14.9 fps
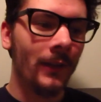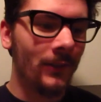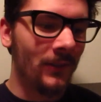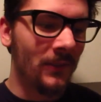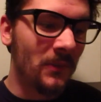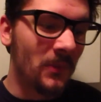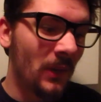
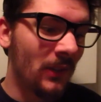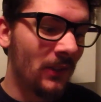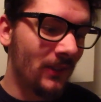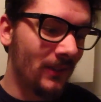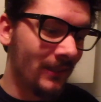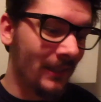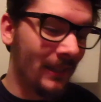just wanted
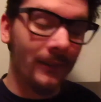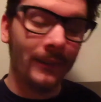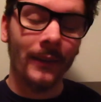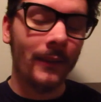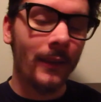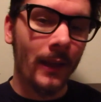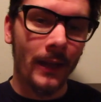to sit
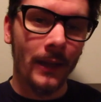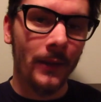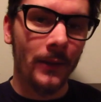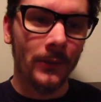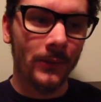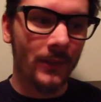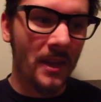around the
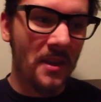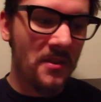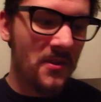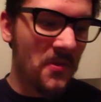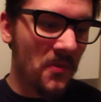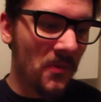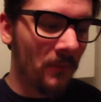house
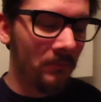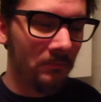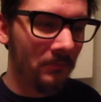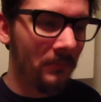and do